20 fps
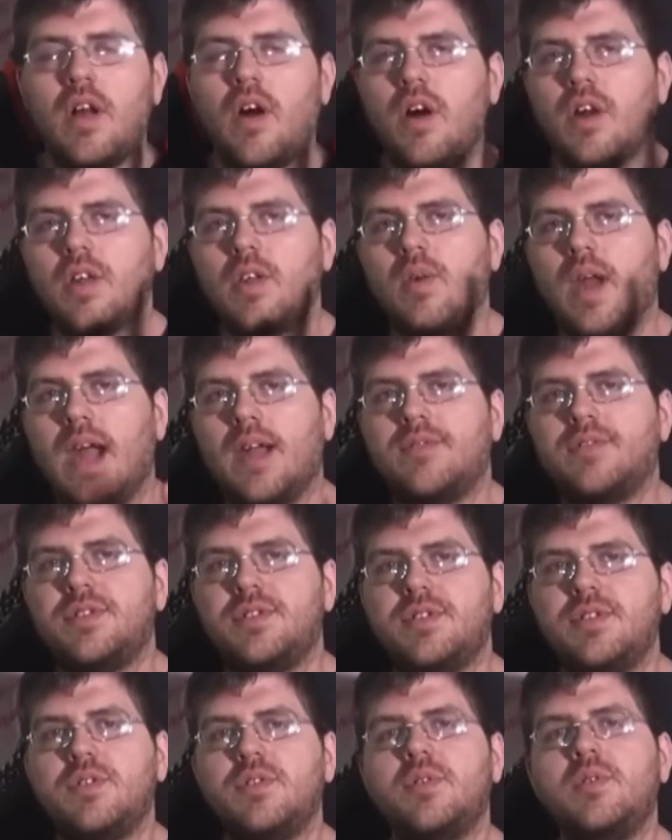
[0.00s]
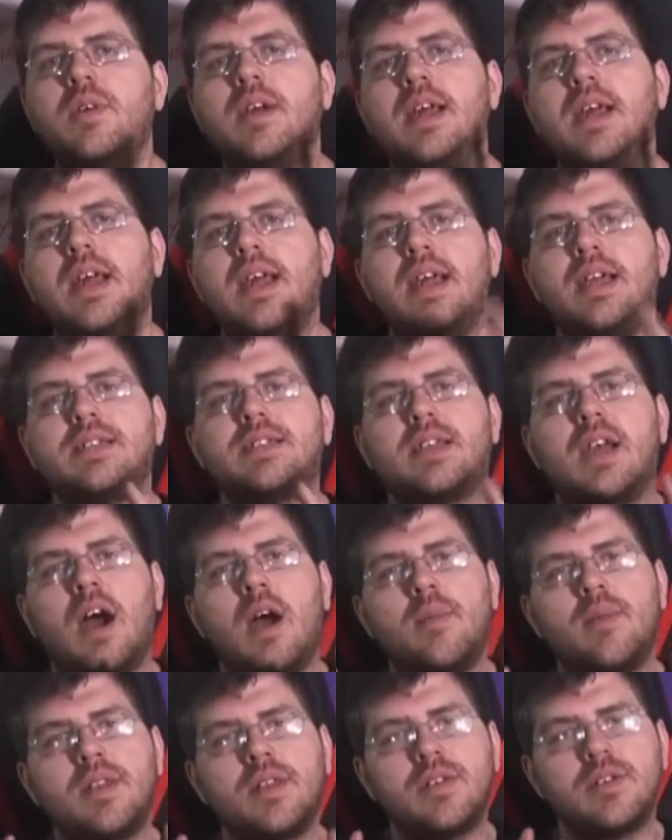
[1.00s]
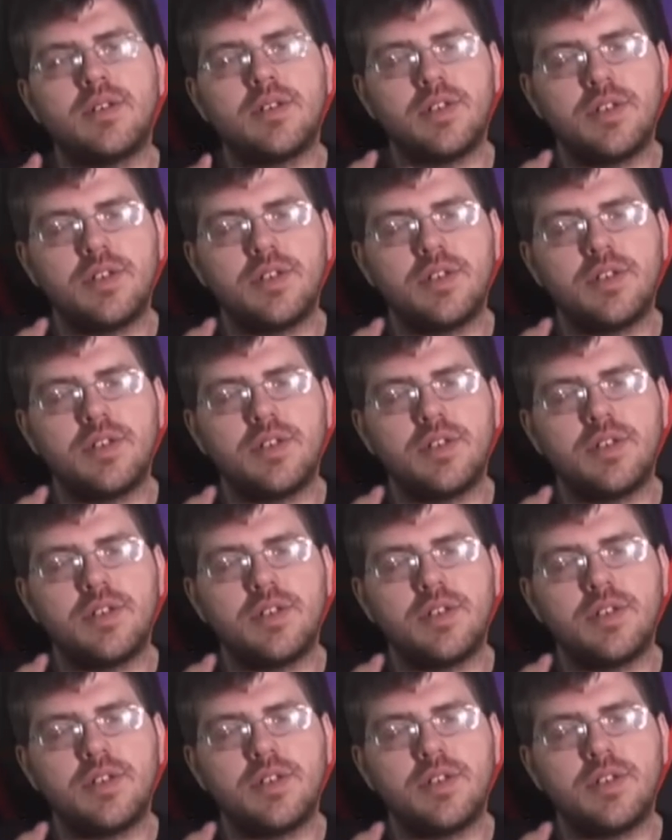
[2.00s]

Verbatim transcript: All you have to do is comment on our